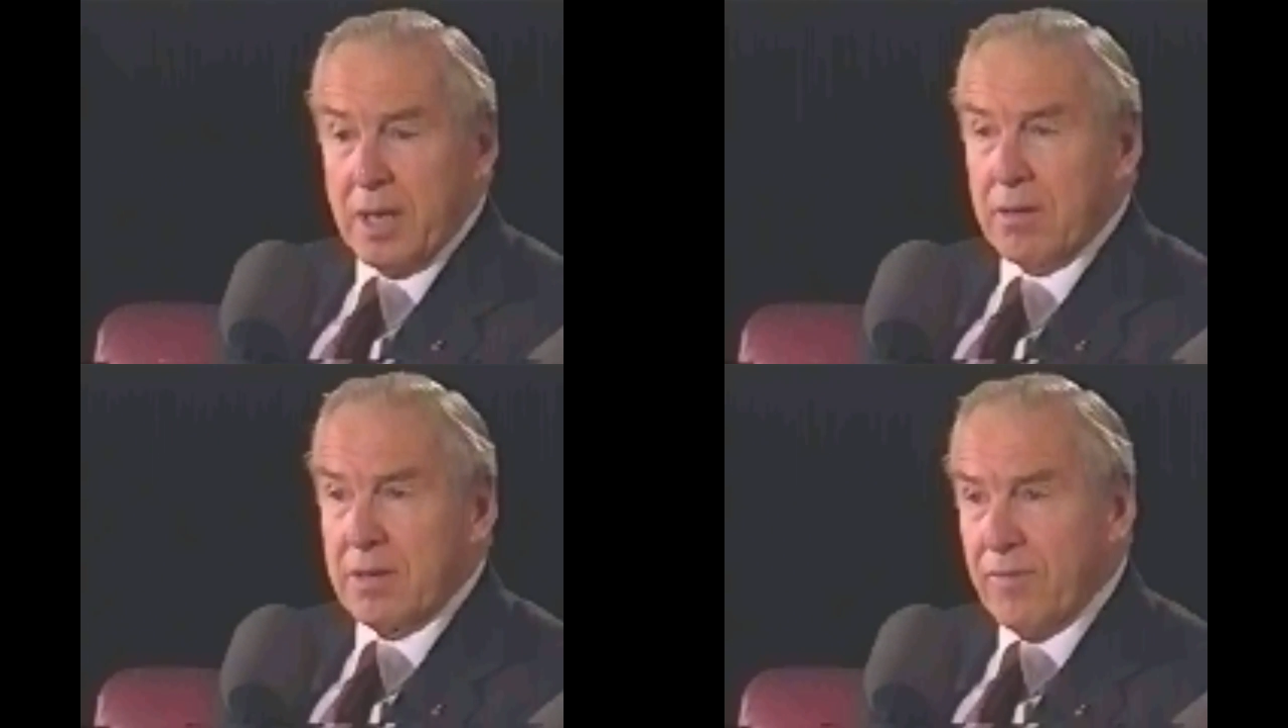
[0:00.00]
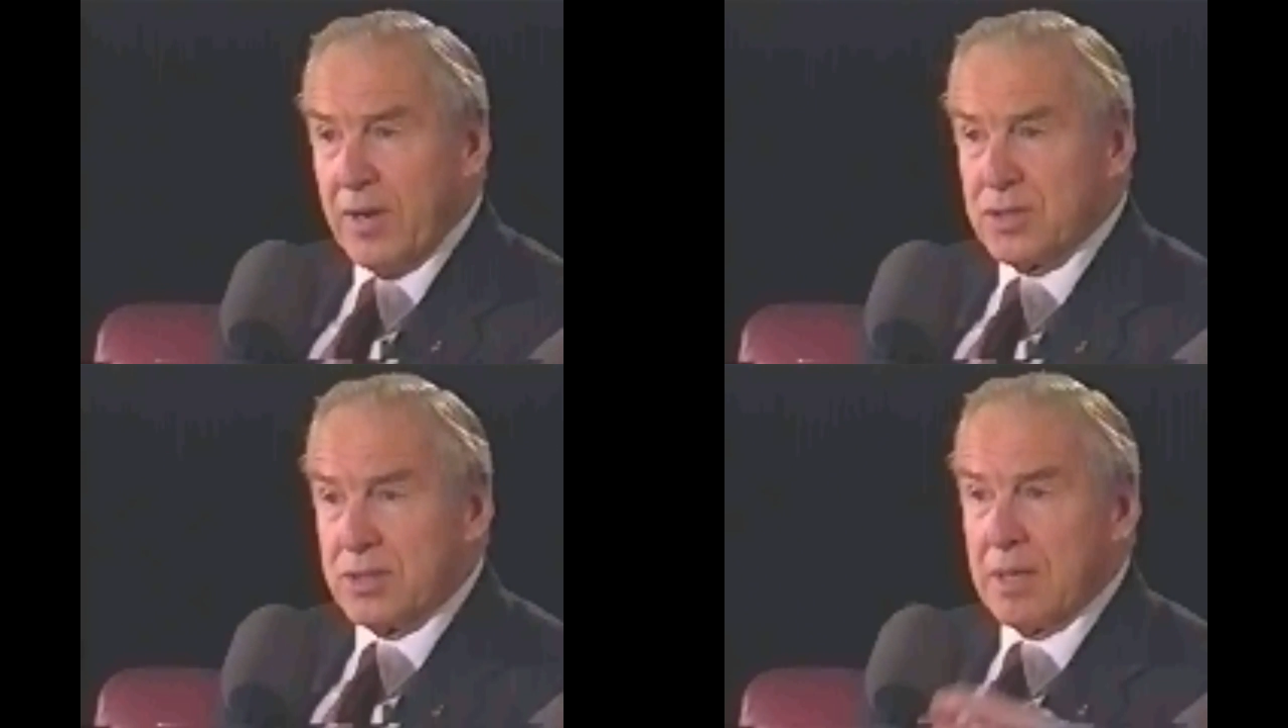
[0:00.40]
They are
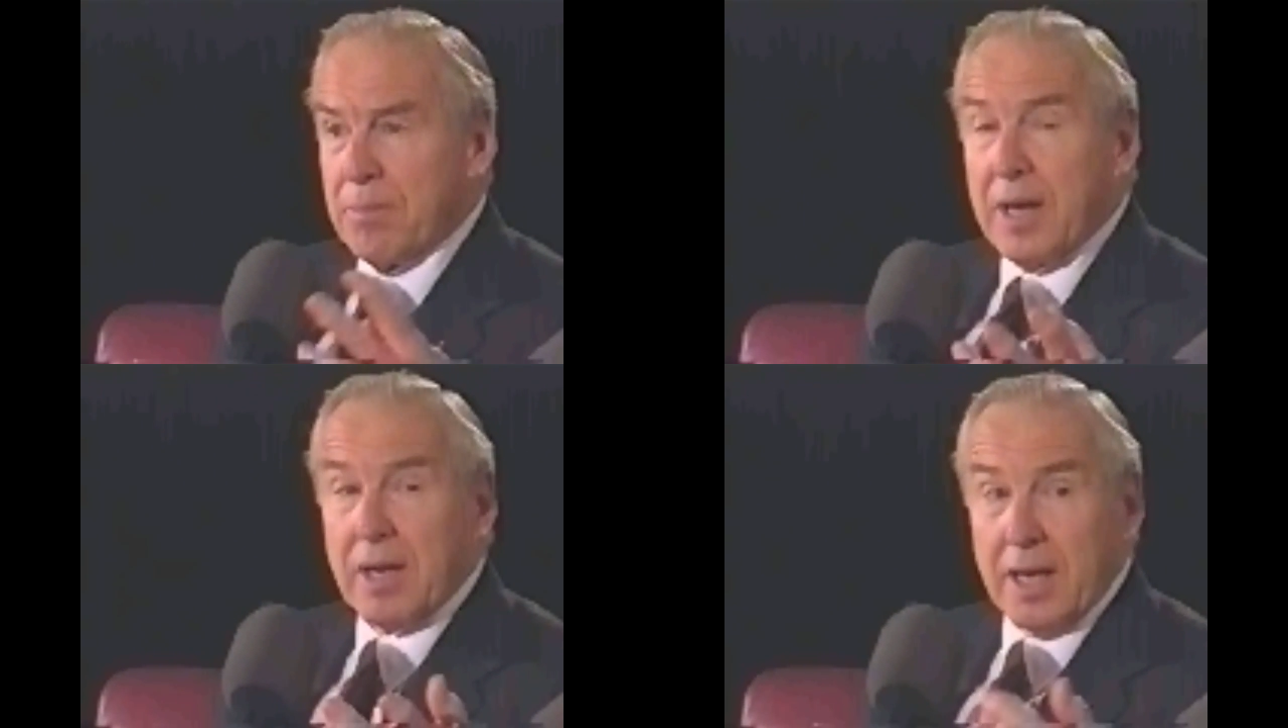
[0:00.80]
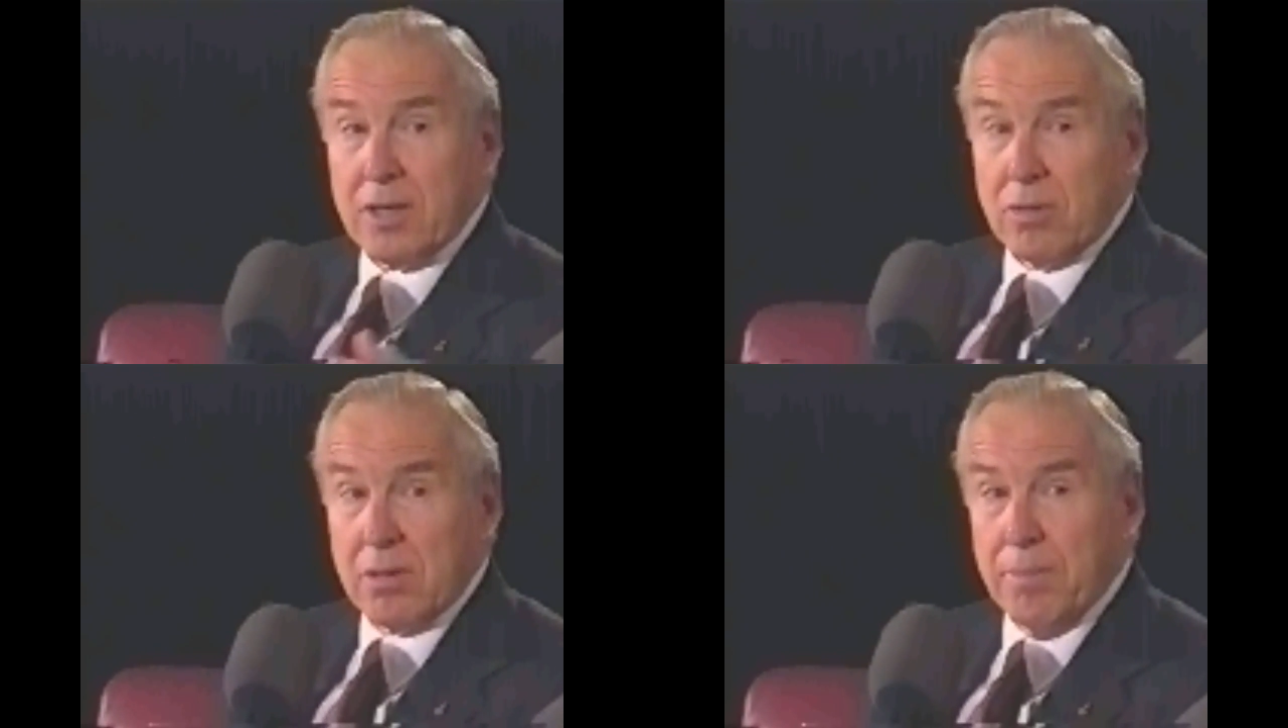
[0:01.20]
devices that make
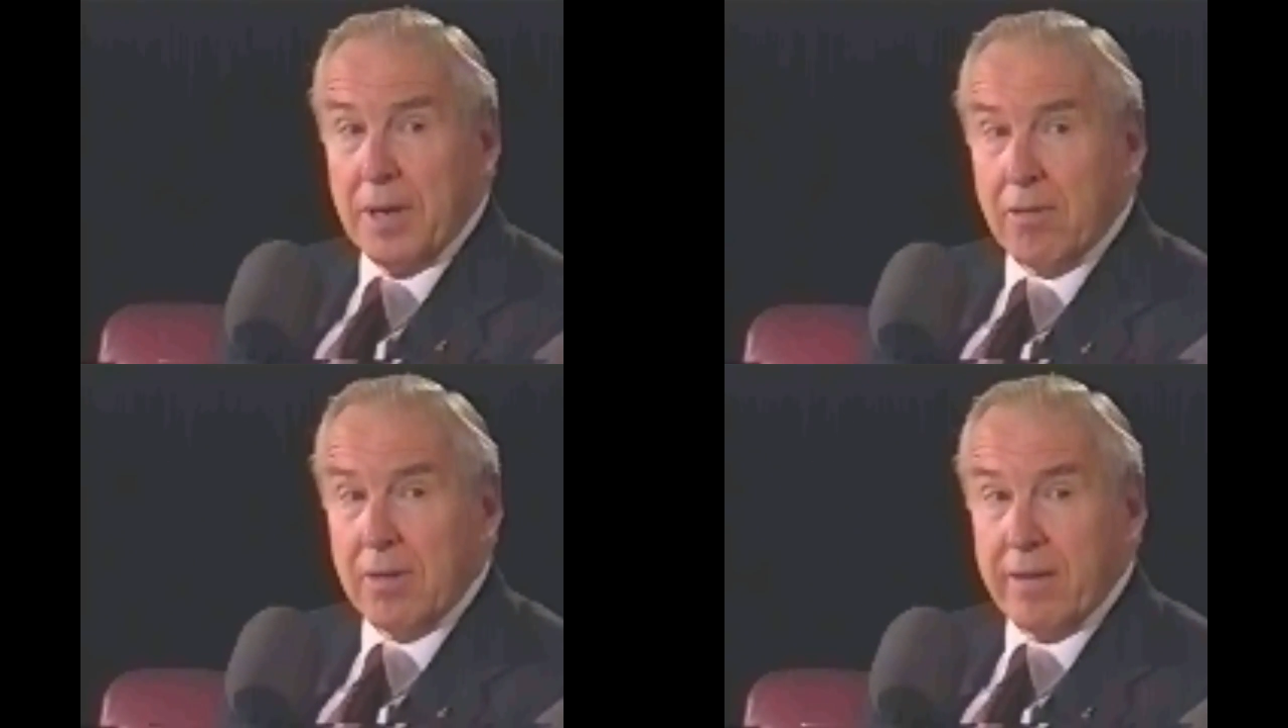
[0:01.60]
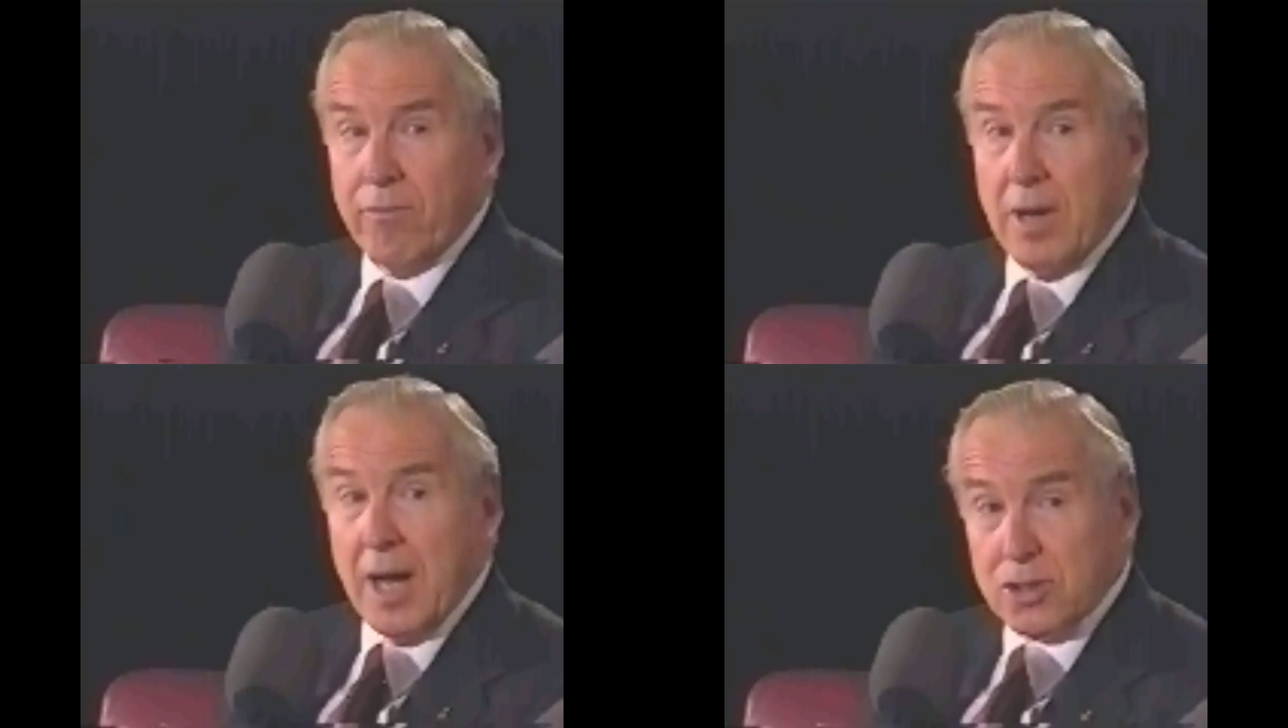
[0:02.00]
electrical power
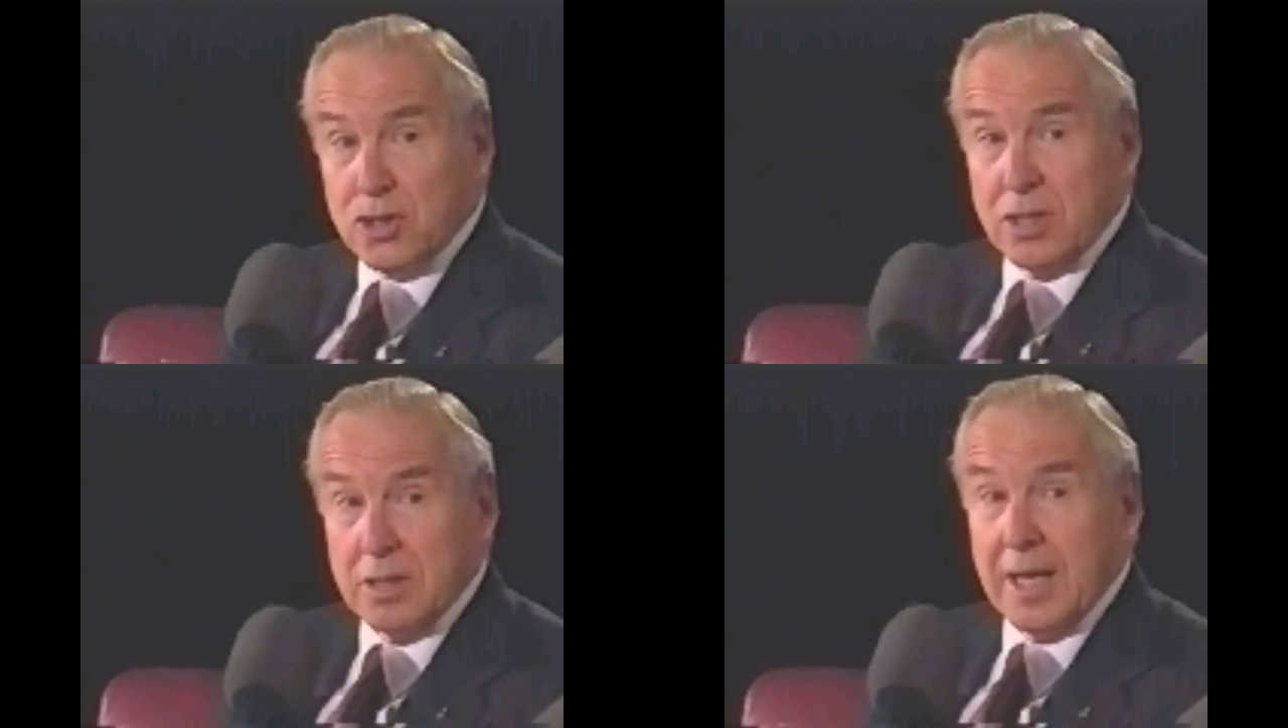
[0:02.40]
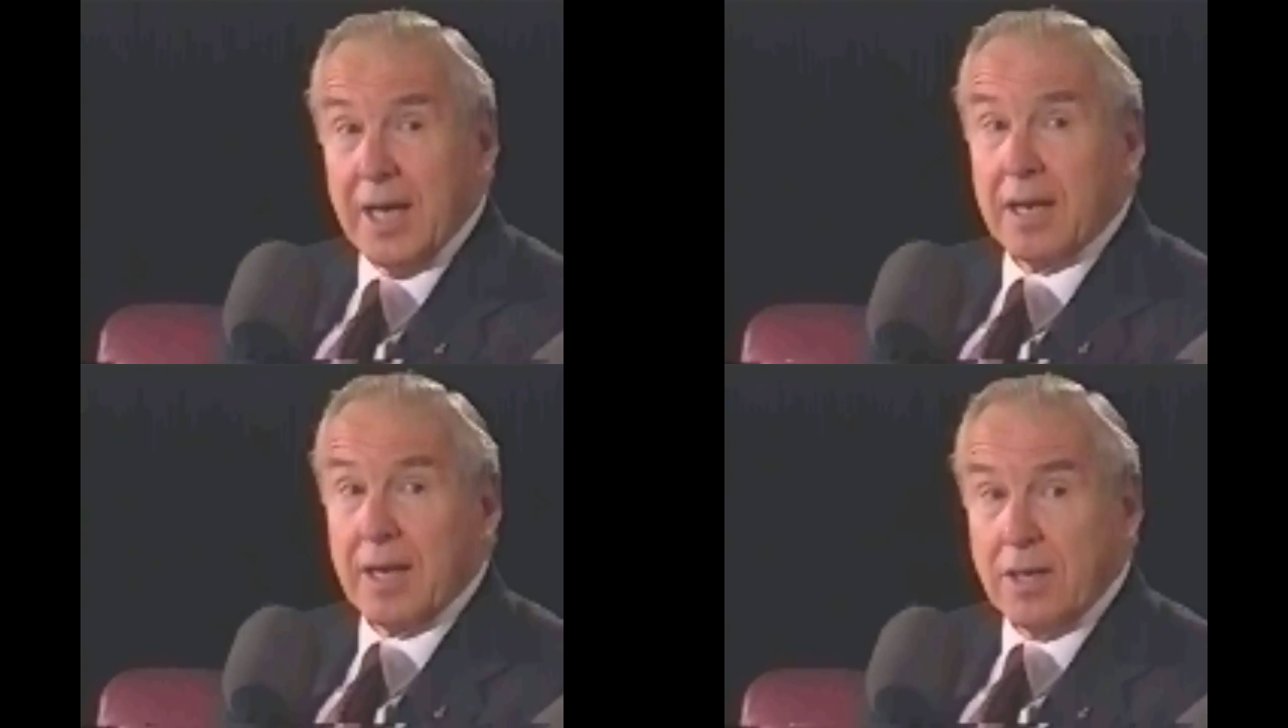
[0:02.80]
out of oxygen
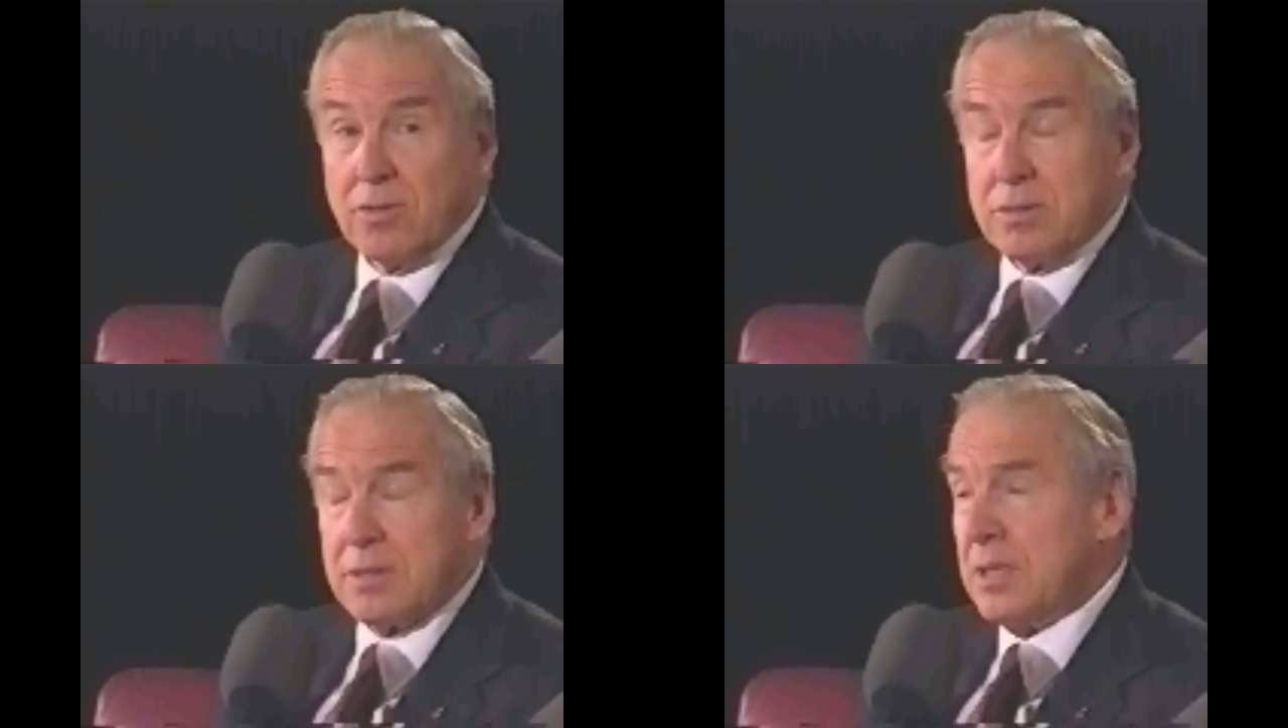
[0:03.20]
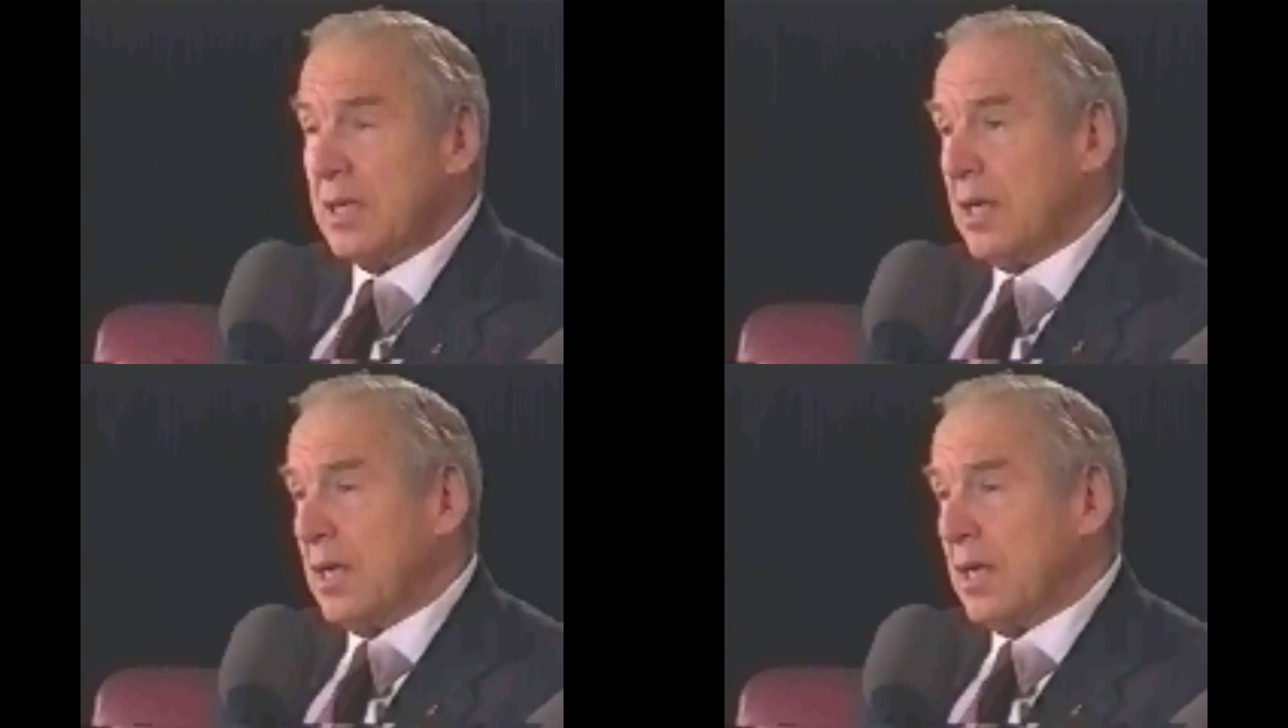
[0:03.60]
and hydrogen.